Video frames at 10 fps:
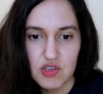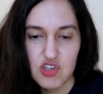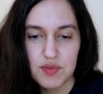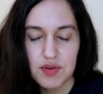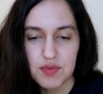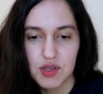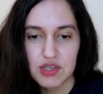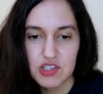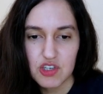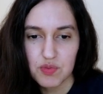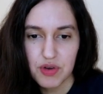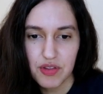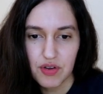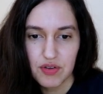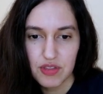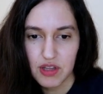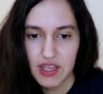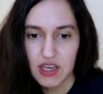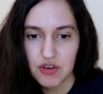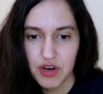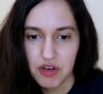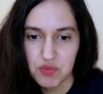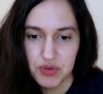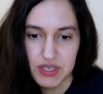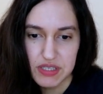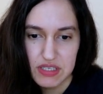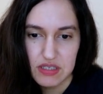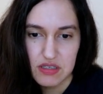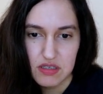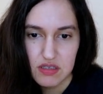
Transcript: told me it belonged to your brother, the late Crown Prince.